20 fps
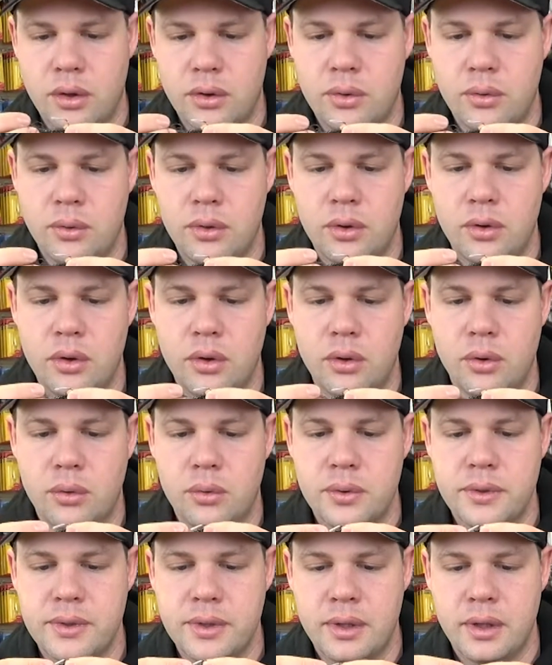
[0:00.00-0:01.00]
it through the
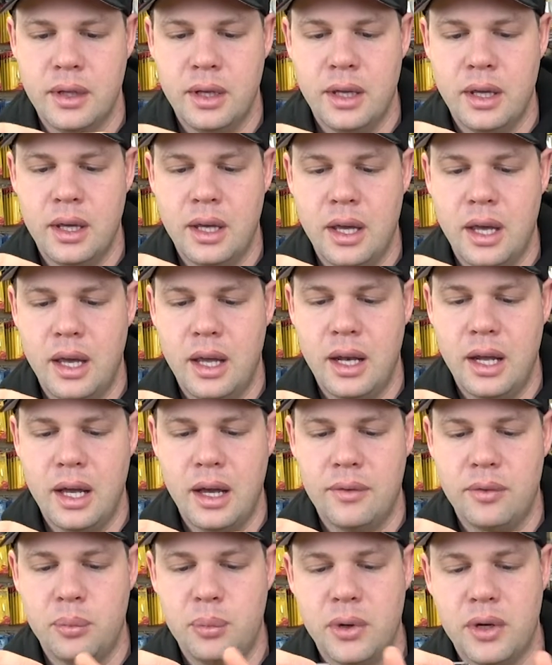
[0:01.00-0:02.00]
nose and
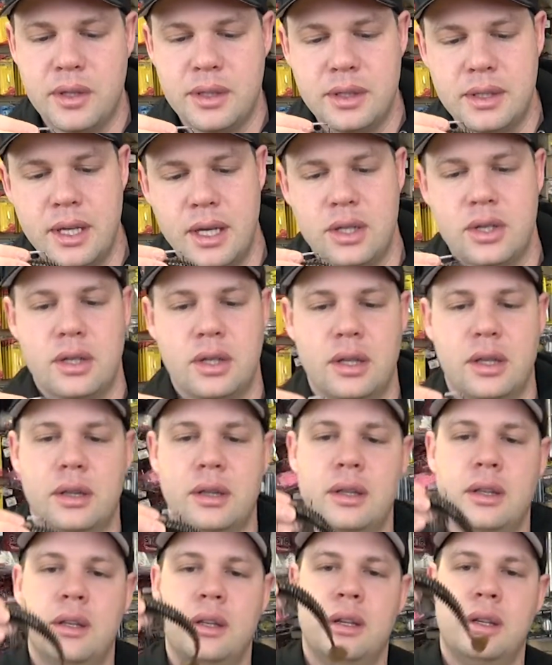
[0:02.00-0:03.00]
have a
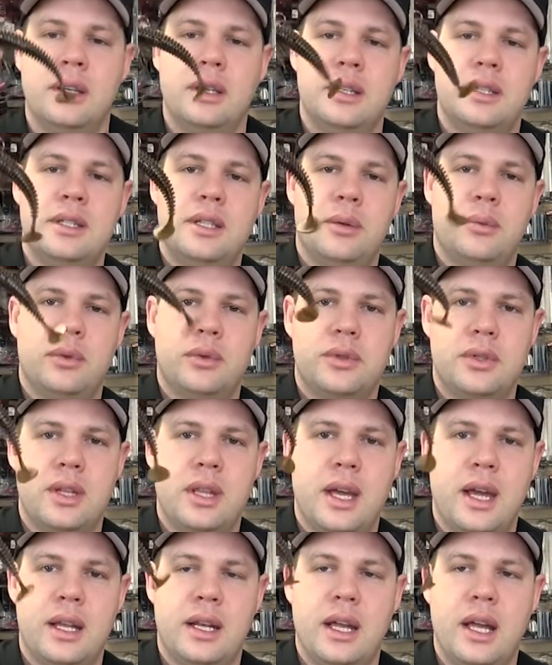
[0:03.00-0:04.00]
presentation similar to
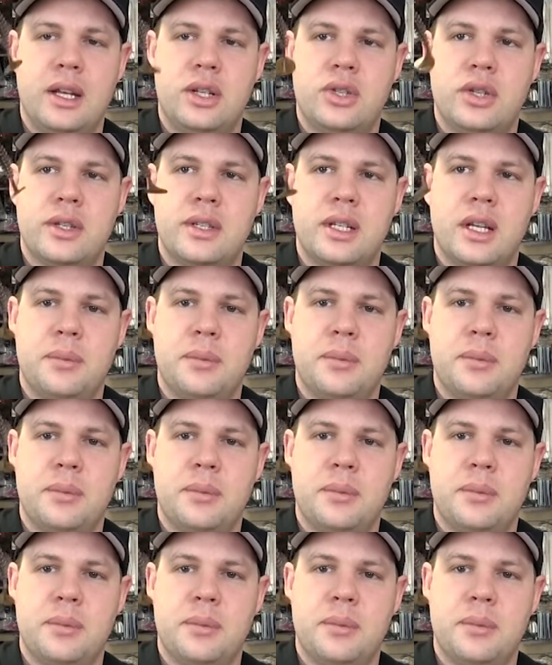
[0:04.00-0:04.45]
that. It just